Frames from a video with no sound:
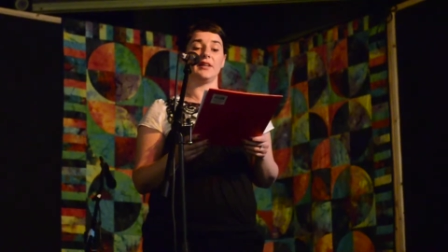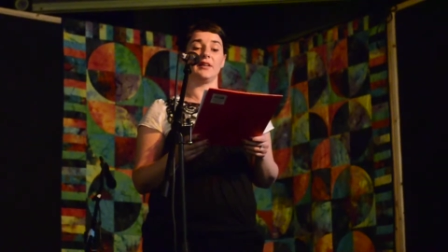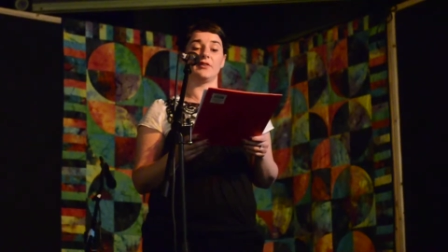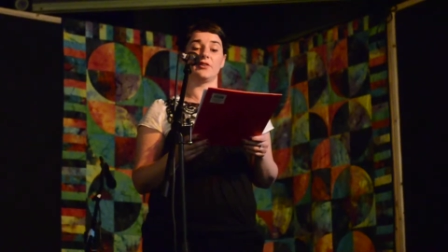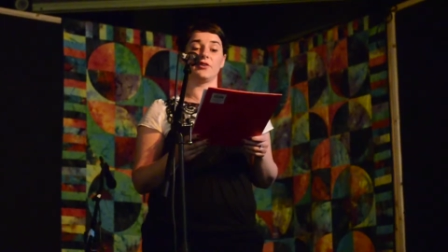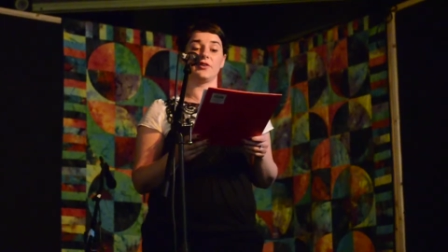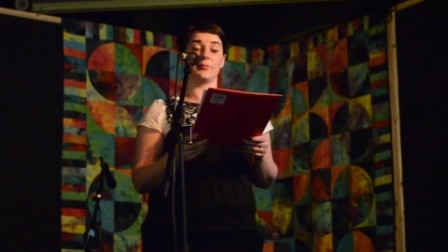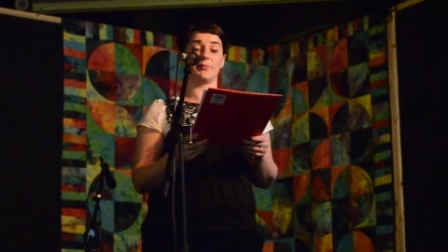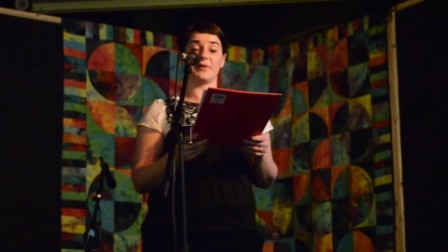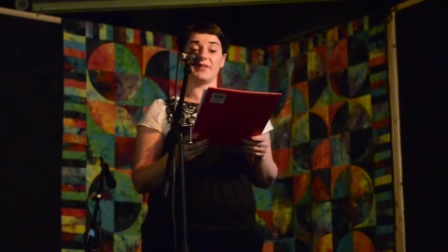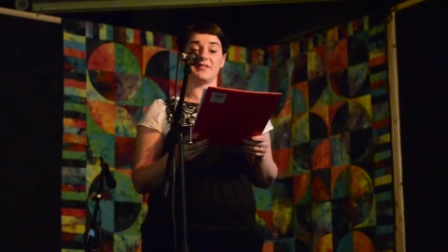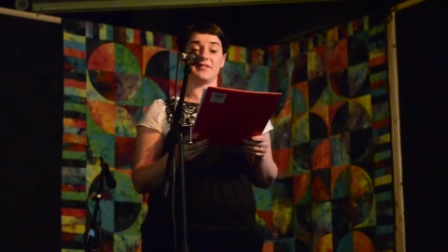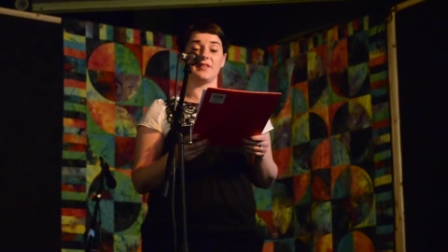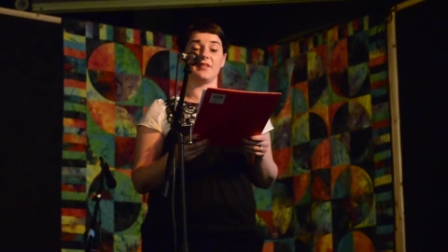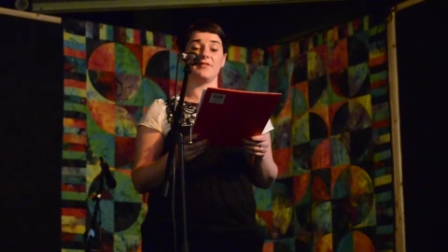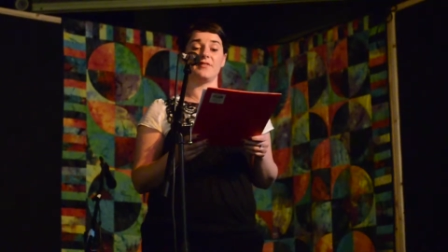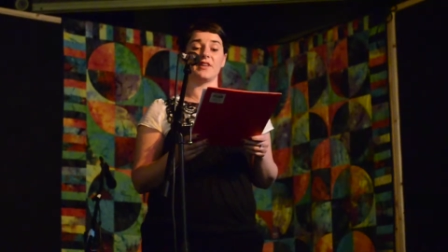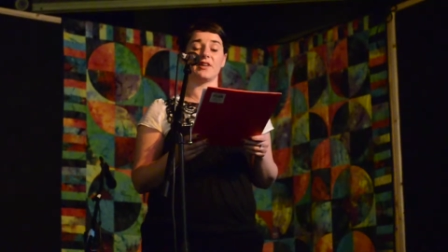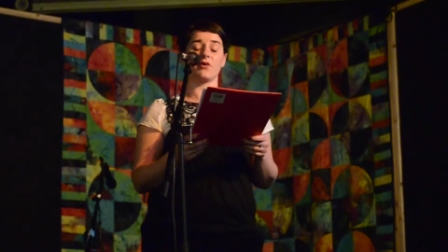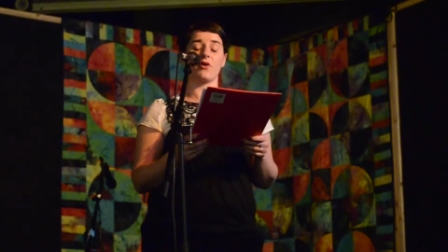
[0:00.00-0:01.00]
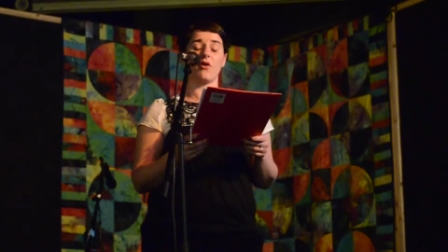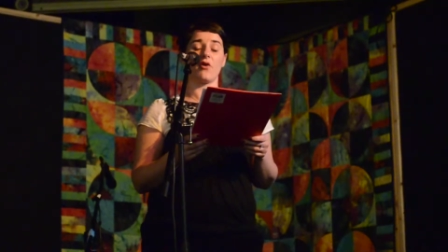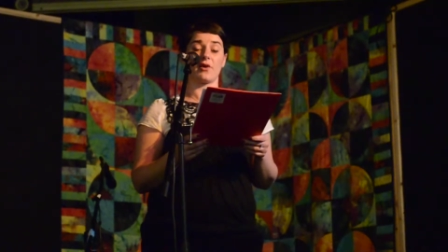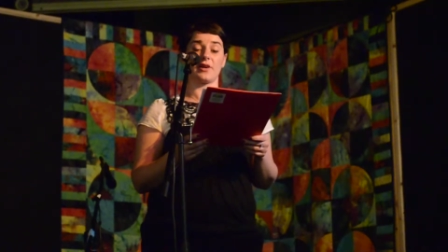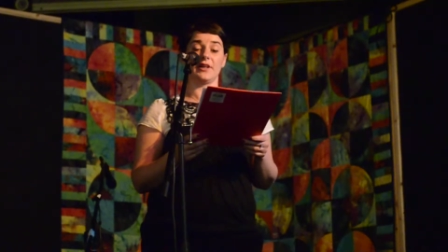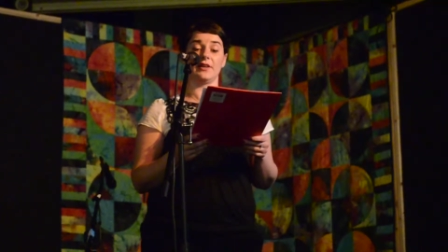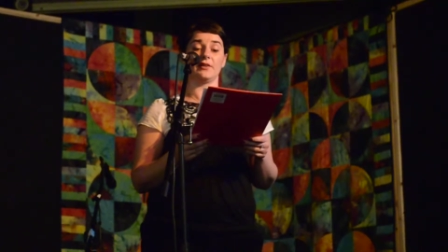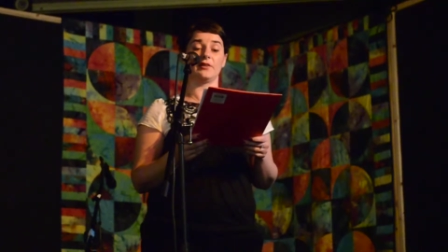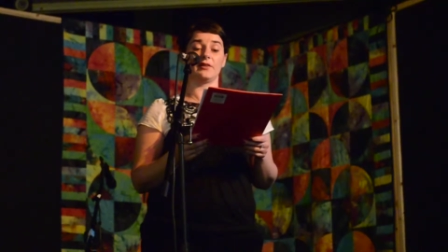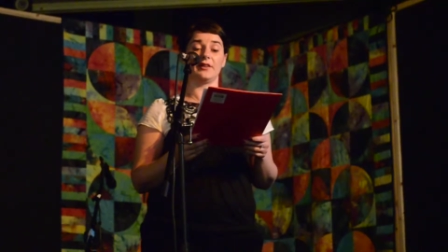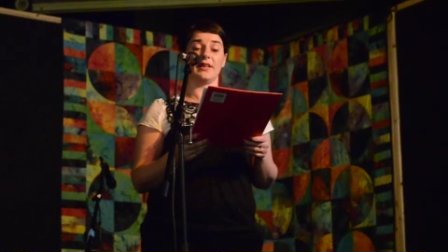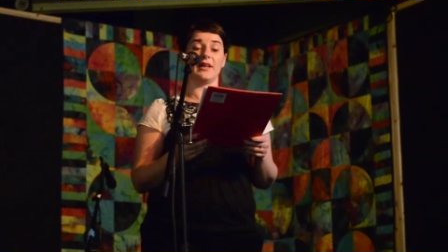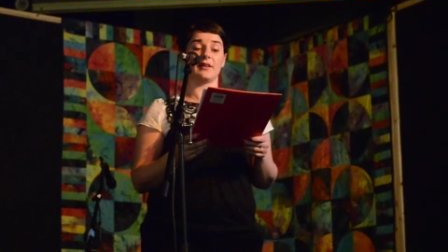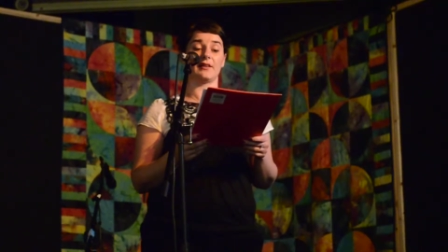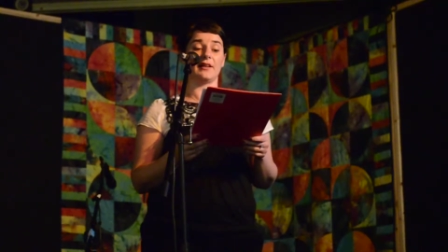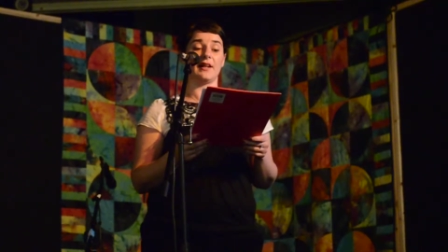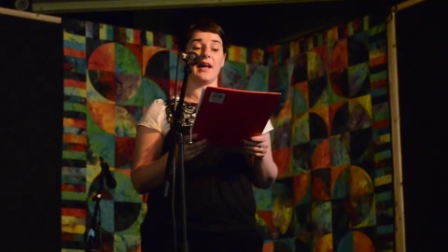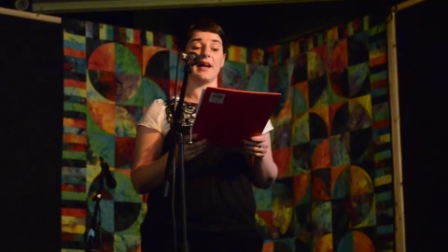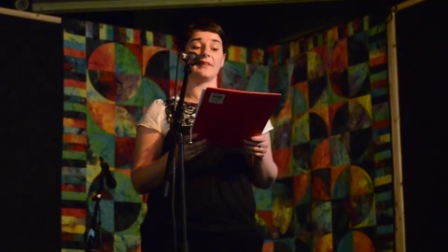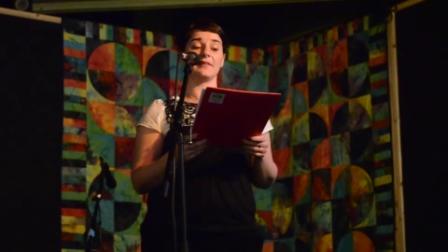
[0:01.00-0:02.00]
into the Pacific or into the
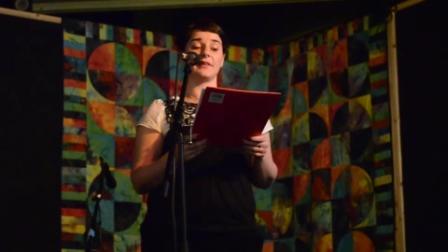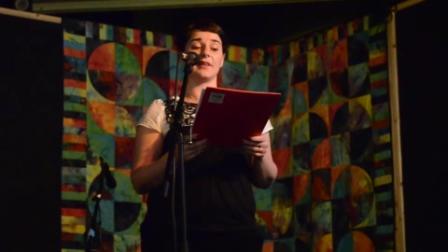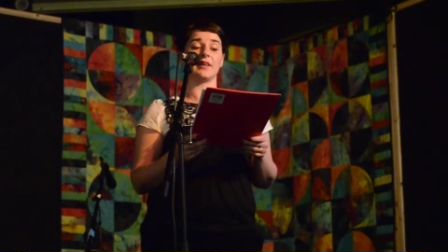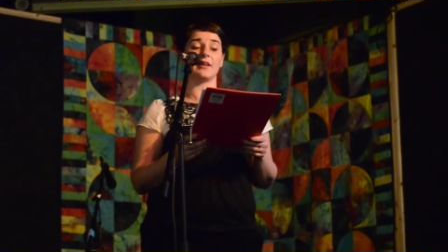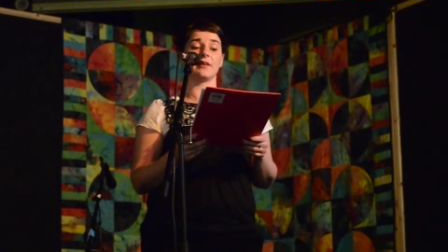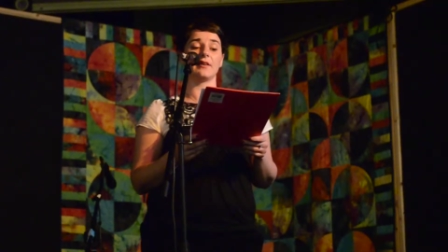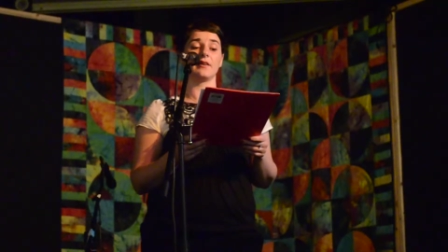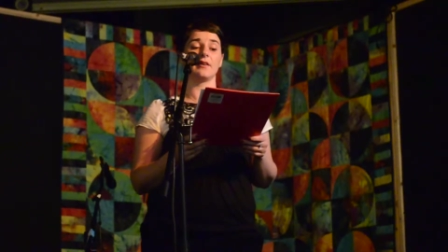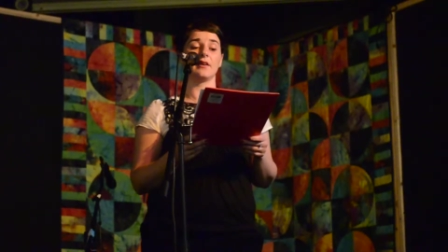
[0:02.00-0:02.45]
Atlantic,